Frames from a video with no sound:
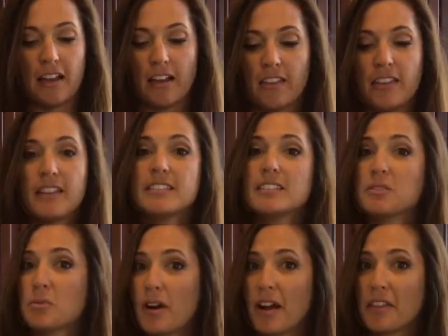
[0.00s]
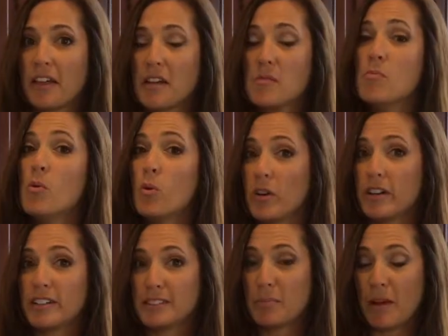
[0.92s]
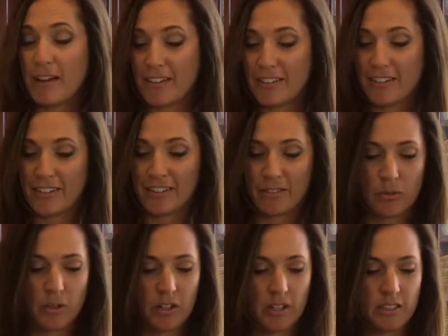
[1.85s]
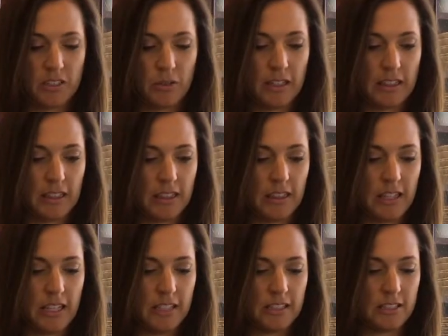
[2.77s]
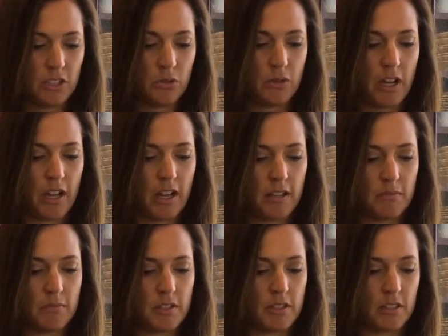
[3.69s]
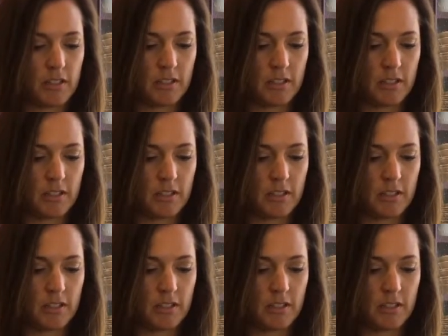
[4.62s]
This is where I think more is better. We're going to do at least 2 cups.